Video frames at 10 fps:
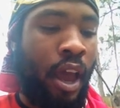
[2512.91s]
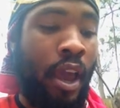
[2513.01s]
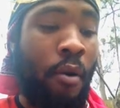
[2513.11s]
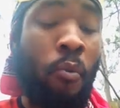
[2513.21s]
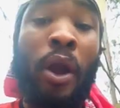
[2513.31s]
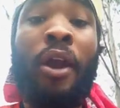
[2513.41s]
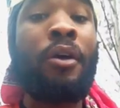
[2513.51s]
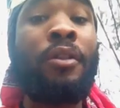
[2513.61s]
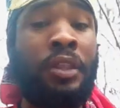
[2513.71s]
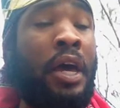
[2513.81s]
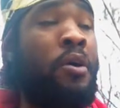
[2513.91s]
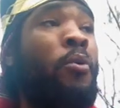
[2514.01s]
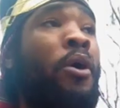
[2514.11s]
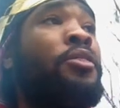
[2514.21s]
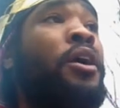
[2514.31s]
and where
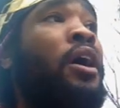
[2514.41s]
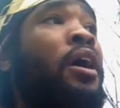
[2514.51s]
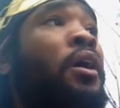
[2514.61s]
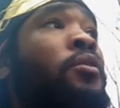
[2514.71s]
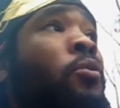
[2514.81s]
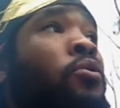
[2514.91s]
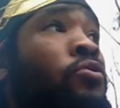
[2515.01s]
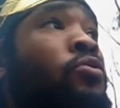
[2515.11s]
the